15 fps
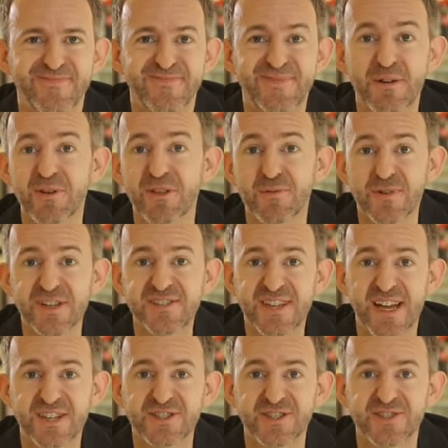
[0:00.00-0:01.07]
There are 3
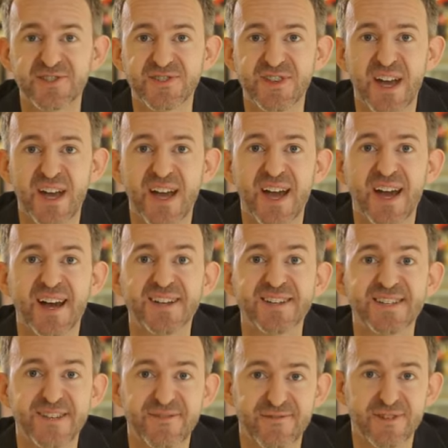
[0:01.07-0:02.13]
sections
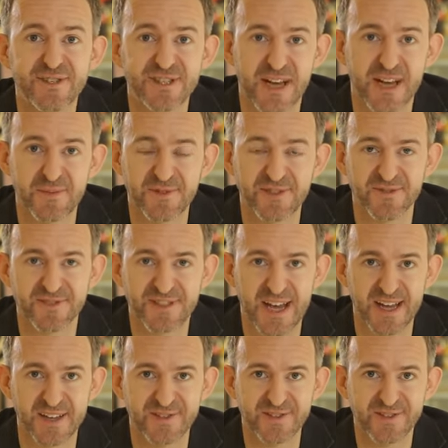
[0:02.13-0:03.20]
and different types of
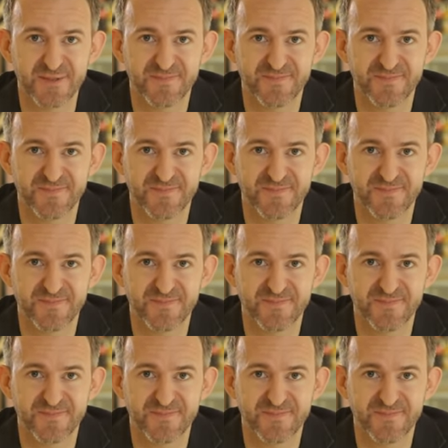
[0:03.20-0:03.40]
text.